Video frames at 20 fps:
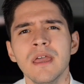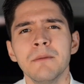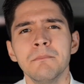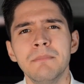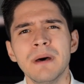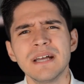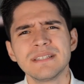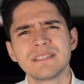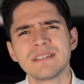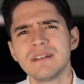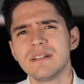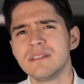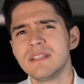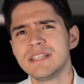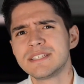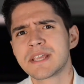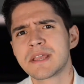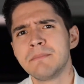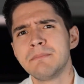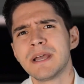But let's
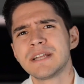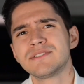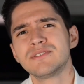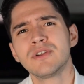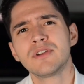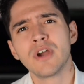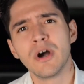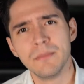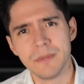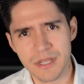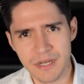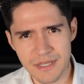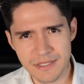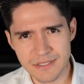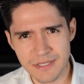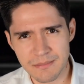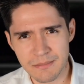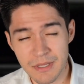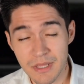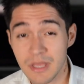come back to
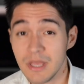communism.